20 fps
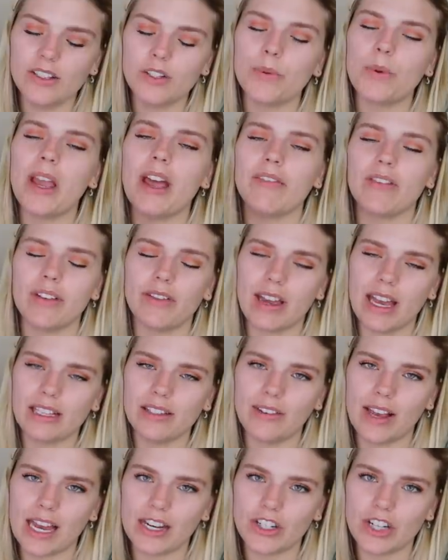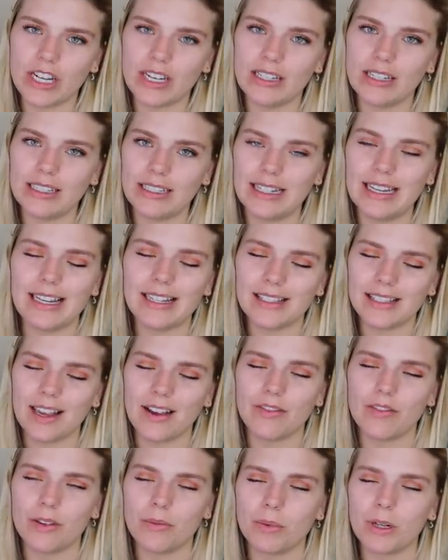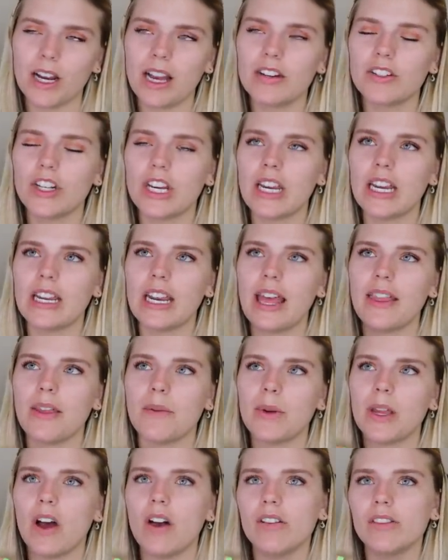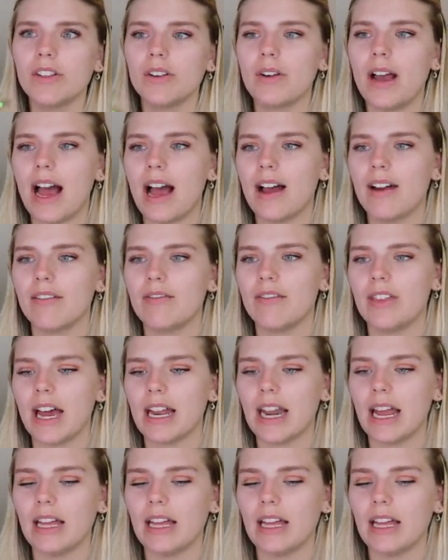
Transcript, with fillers: So we have the fast fashion-ness of the production, and then we also have that